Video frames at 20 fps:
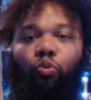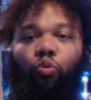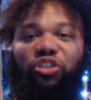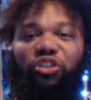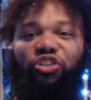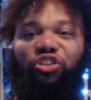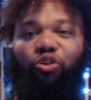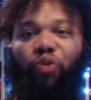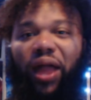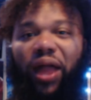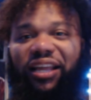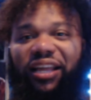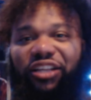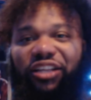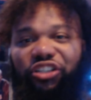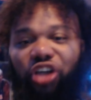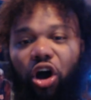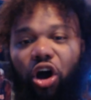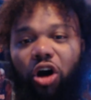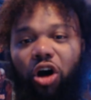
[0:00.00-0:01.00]
What's
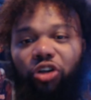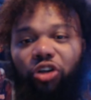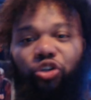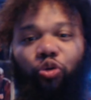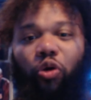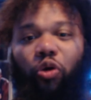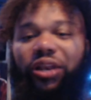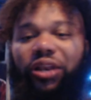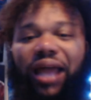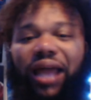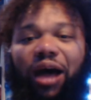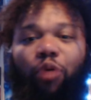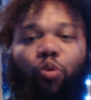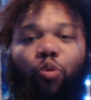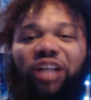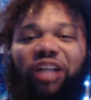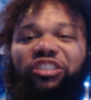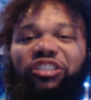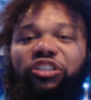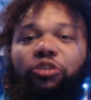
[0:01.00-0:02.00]
cracking, y'all? You are now
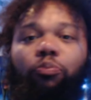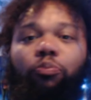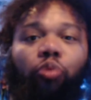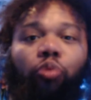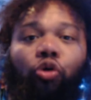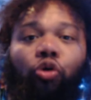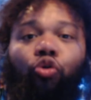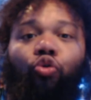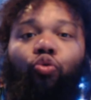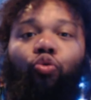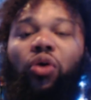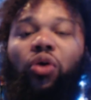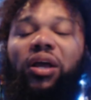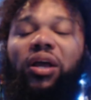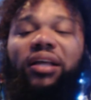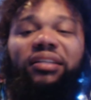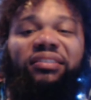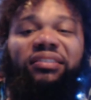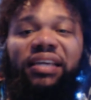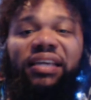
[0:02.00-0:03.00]
watching Boo
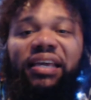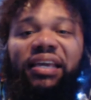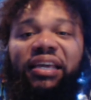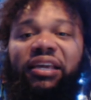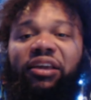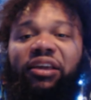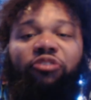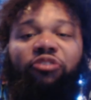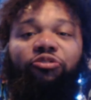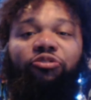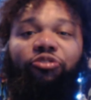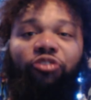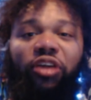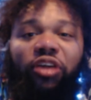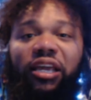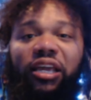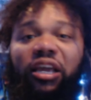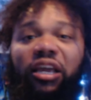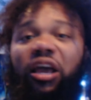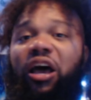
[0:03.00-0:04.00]

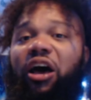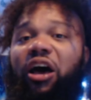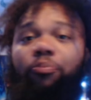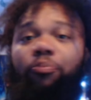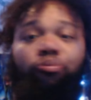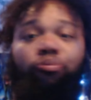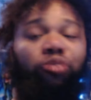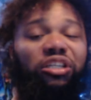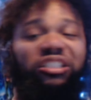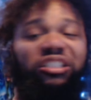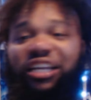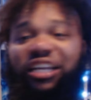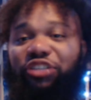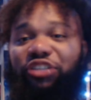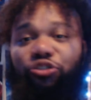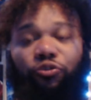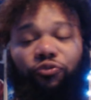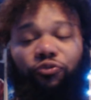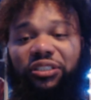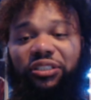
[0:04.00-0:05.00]
TV.
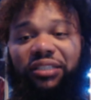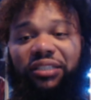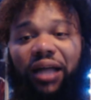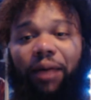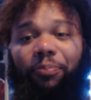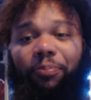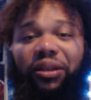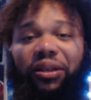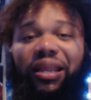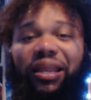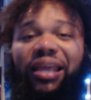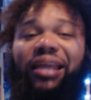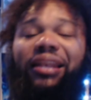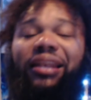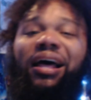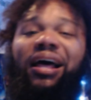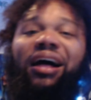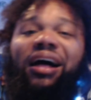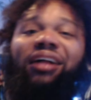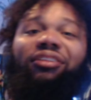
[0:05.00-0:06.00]
Appreciate you for stopping
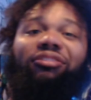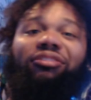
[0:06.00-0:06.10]
in.